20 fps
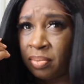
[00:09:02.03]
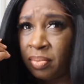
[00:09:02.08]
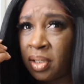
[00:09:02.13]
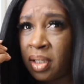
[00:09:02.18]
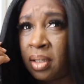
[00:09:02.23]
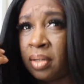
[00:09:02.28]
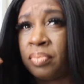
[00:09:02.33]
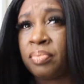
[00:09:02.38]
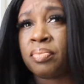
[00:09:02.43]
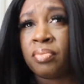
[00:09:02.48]

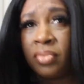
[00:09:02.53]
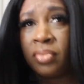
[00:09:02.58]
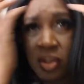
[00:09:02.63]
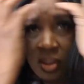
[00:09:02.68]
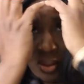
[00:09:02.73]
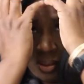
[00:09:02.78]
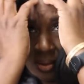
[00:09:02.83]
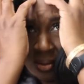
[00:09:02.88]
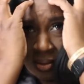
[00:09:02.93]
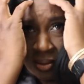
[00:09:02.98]
me.
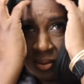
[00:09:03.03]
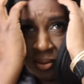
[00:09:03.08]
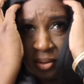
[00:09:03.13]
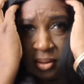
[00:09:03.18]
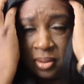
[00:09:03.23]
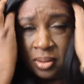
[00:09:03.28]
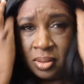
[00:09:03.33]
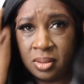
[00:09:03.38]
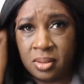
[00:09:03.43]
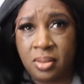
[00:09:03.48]

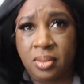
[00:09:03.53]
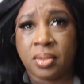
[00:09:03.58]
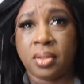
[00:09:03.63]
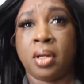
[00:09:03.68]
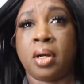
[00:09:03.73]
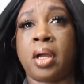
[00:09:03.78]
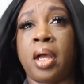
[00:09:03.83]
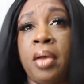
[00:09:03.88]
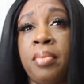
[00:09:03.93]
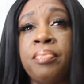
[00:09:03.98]

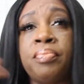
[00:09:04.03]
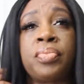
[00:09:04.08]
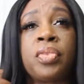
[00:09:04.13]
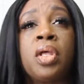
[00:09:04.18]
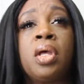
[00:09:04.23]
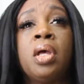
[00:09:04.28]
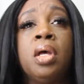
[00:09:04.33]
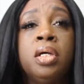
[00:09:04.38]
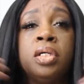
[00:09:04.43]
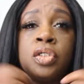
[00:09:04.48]
Okay,
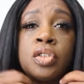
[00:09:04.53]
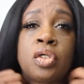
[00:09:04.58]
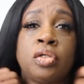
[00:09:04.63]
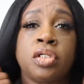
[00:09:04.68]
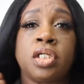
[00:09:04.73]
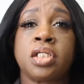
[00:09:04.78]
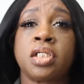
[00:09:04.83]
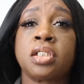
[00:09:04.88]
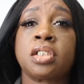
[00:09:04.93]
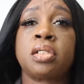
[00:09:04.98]
so
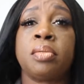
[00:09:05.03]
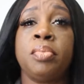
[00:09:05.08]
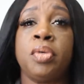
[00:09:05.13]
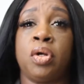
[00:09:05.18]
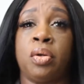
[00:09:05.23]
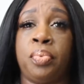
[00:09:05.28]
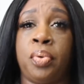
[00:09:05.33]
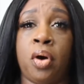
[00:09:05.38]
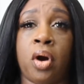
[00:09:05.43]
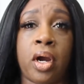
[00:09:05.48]
this is the
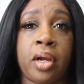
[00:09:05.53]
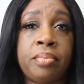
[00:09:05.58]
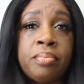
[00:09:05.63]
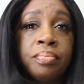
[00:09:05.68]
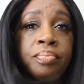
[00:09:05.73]
middle part.